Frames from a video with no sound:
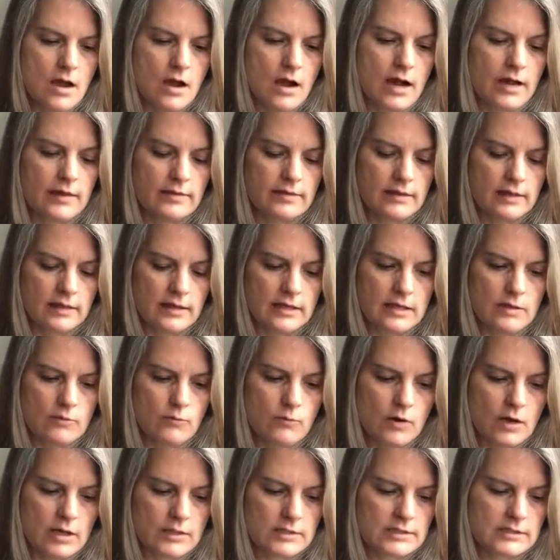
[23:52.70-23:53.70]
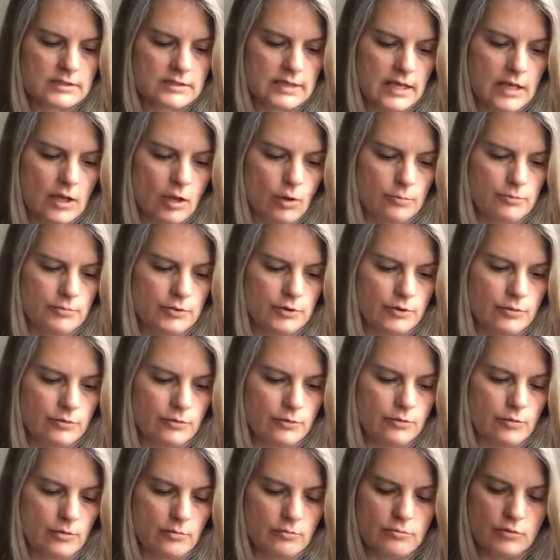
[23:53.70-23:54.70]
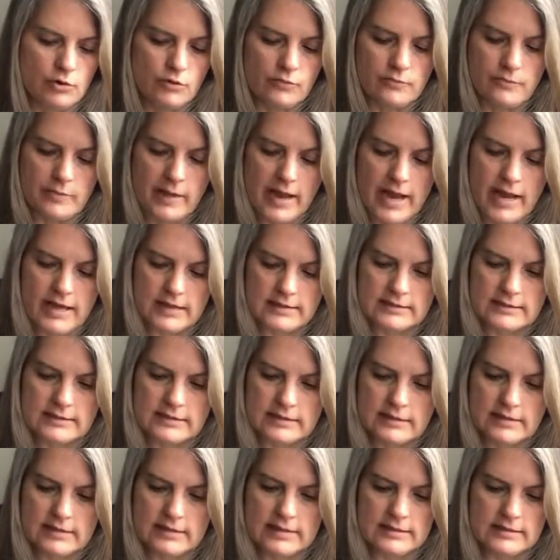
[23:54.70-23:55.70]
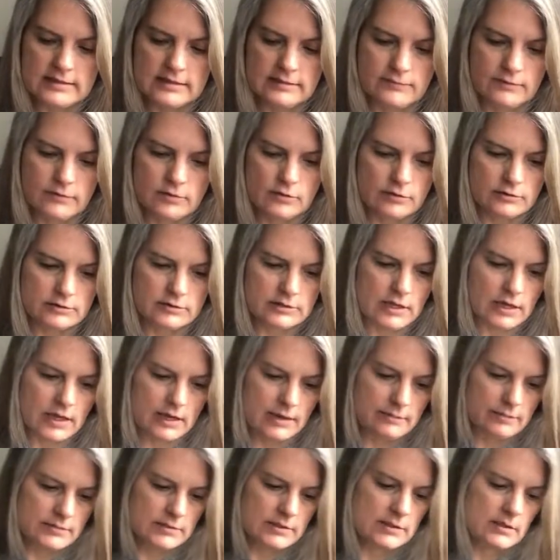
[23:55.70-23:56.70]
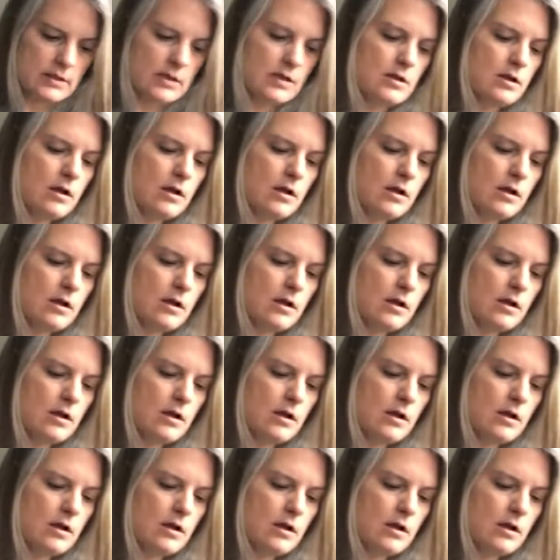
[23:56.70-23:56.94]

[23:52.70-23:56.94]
I think he wants to help you move past these difficult times,